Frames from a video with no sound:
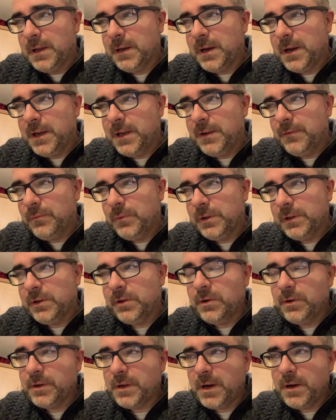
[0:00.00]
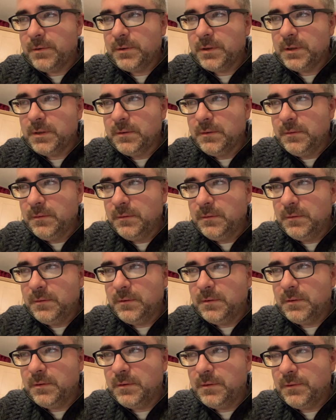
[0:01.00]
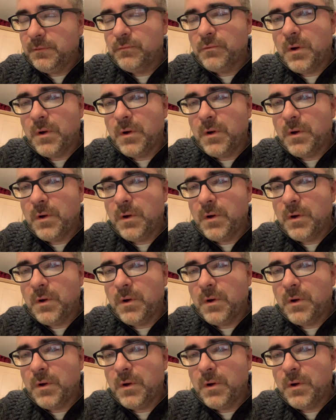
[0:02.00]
kind of will cut out the